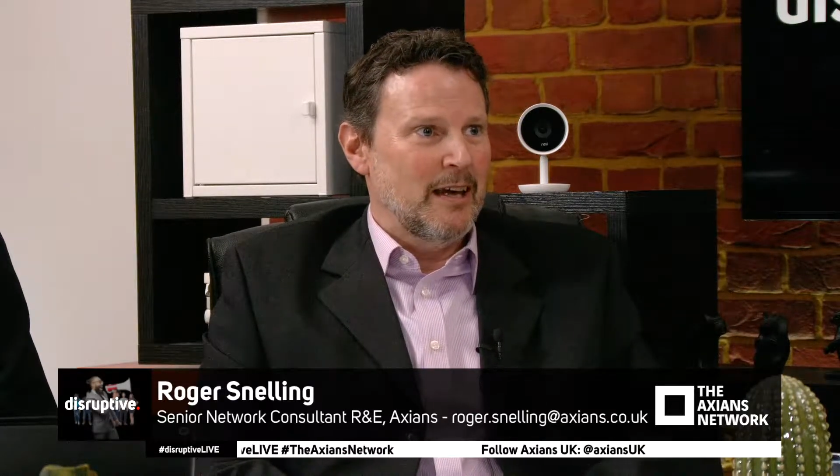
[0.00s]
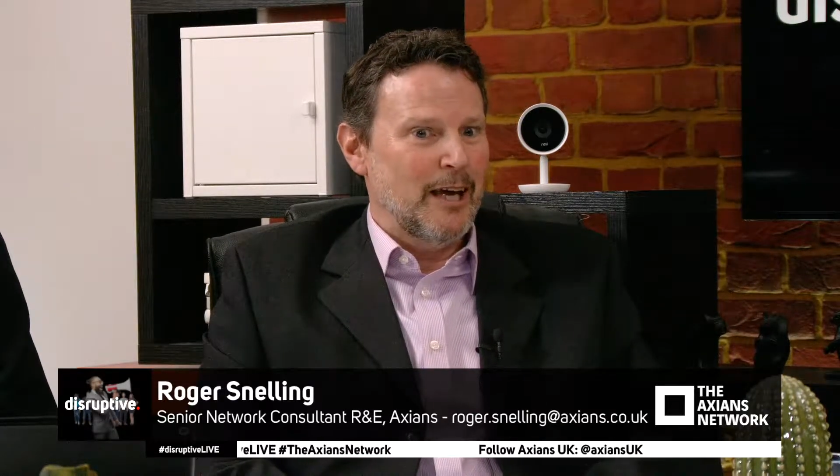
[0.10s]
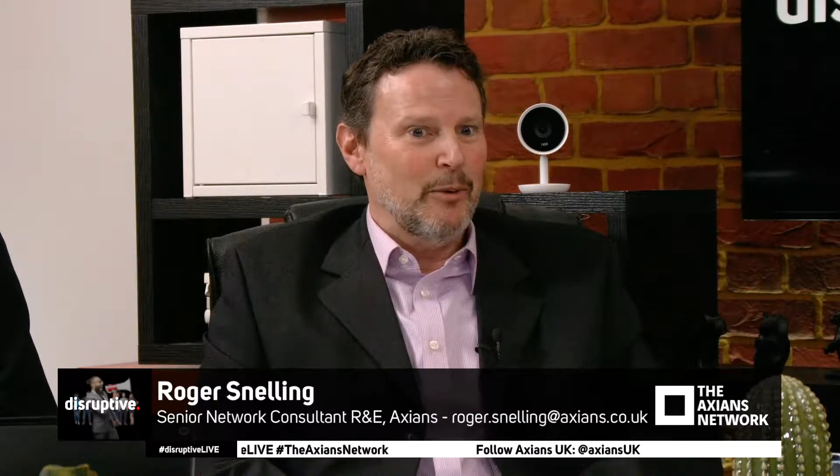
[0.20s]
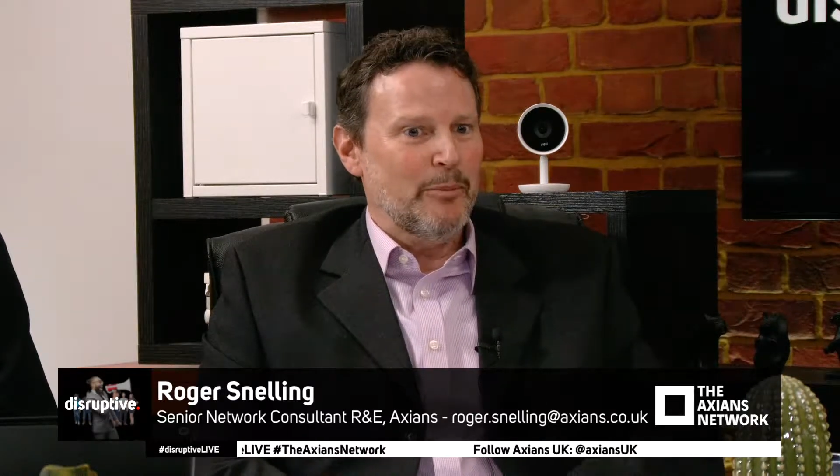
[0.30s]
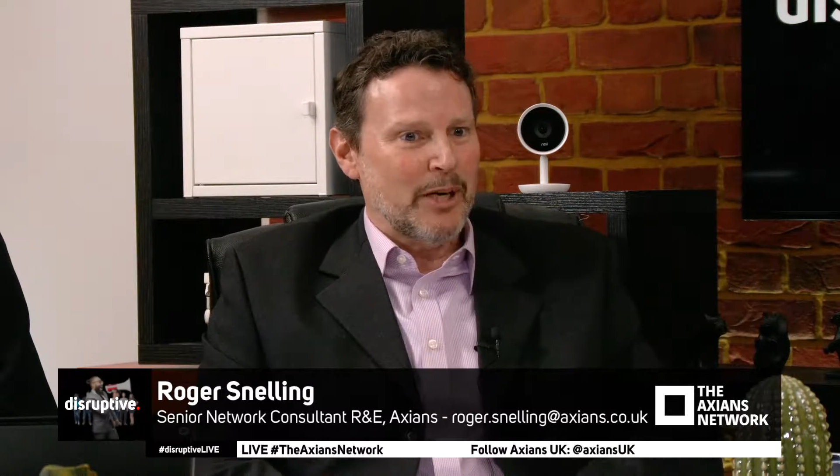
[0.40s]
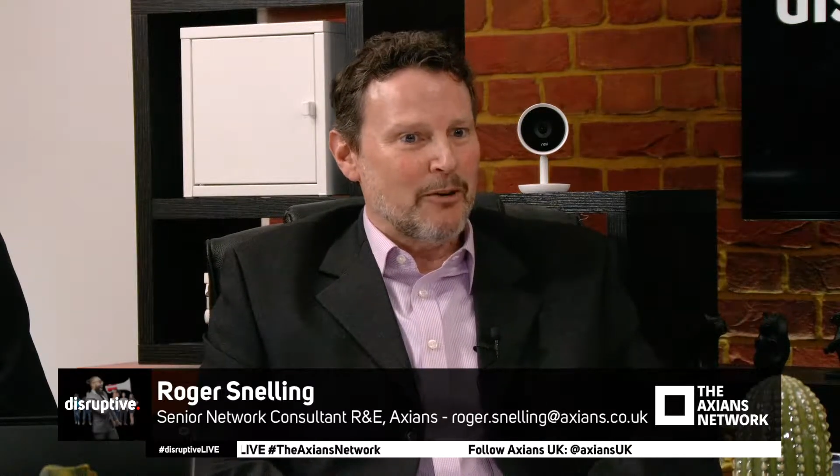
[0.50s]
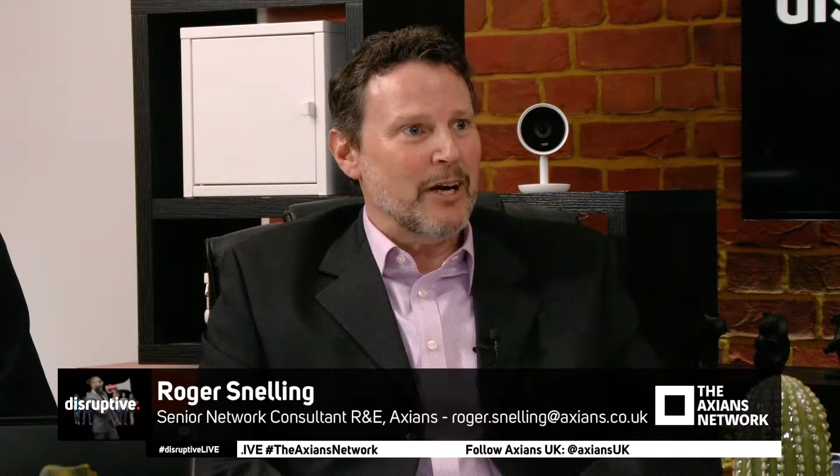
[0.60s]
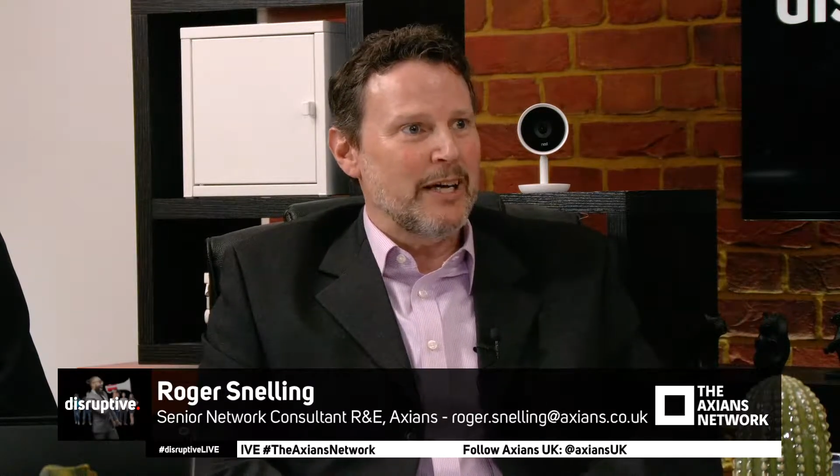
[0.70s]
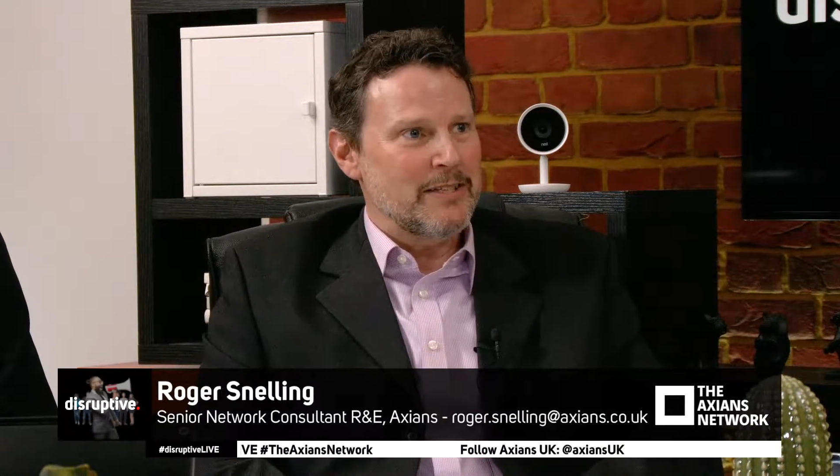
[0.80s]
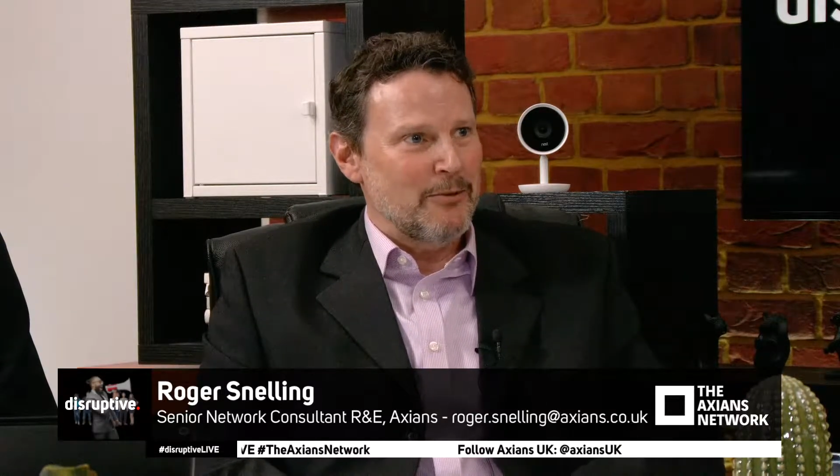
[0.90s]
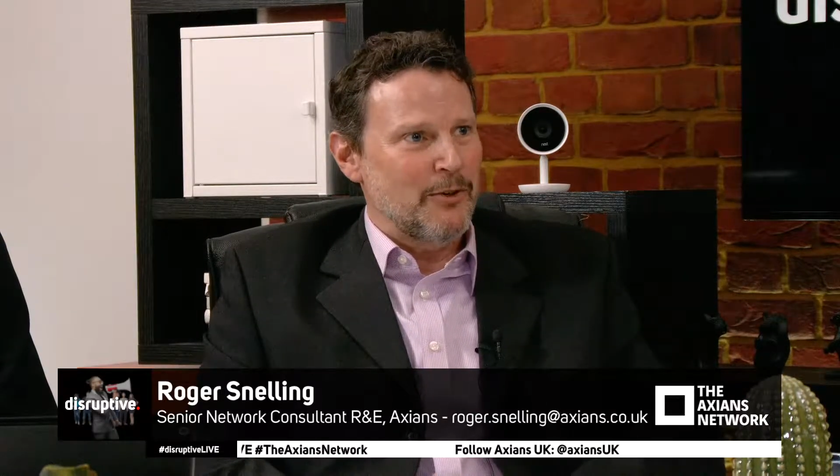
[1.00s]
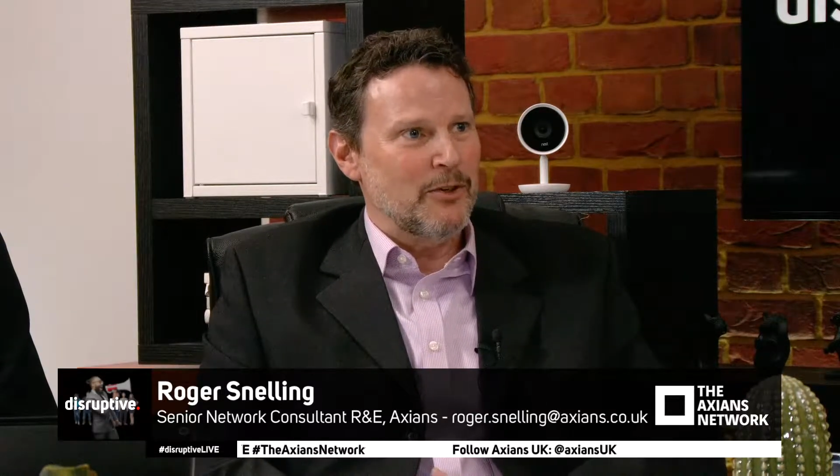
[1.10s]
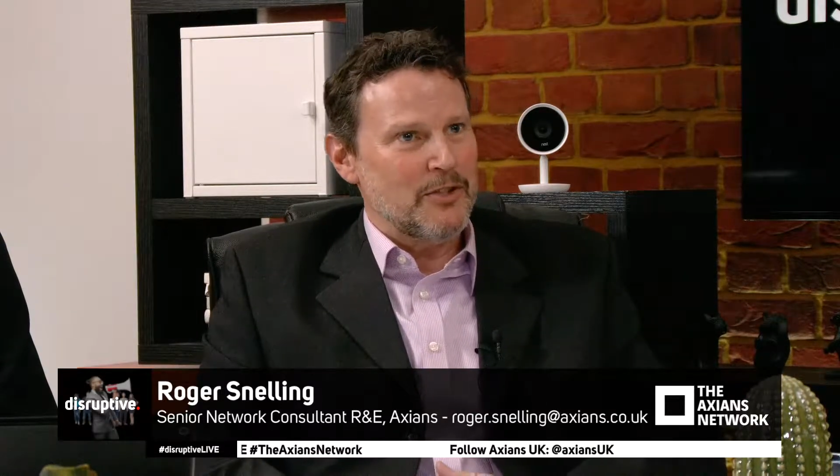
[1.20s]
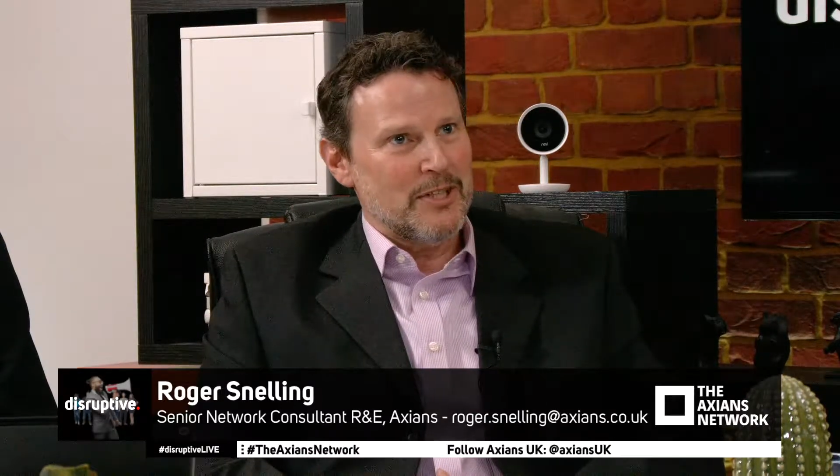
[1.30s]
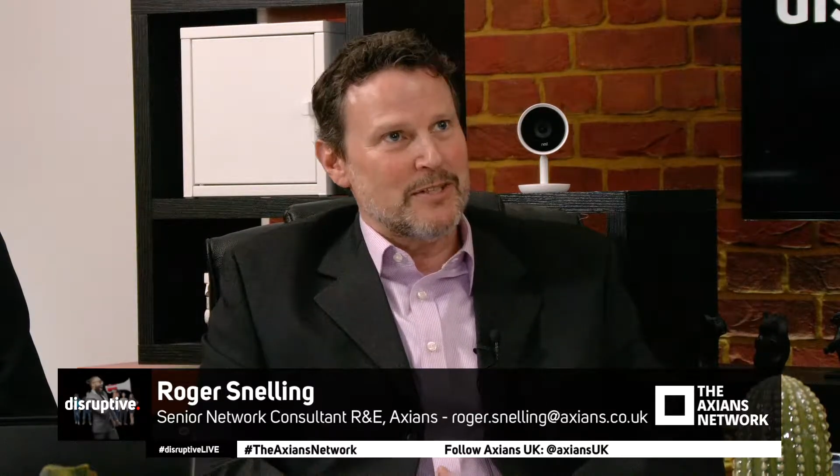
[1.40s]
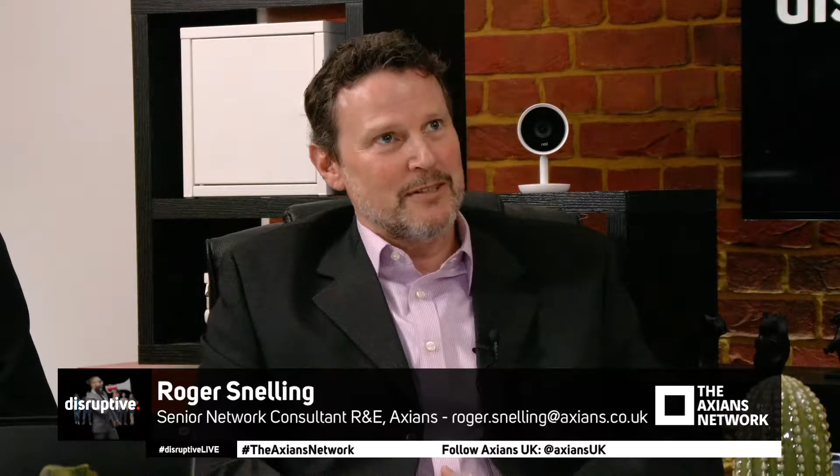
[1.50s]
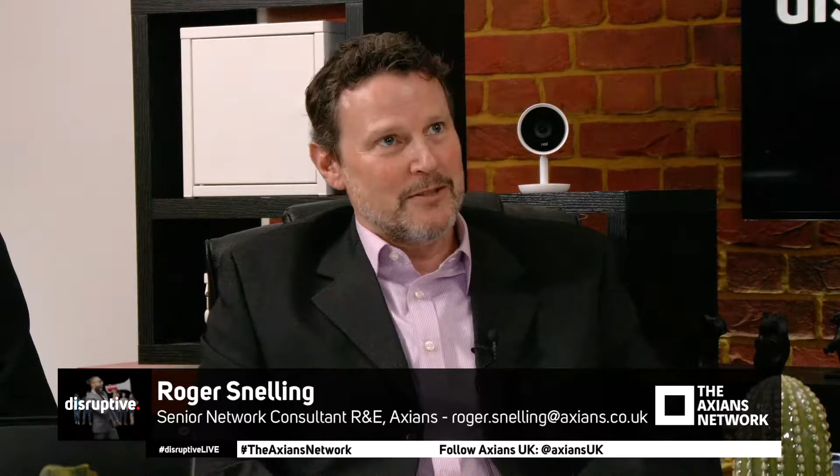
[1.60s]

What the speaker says: and it'd be great if you could just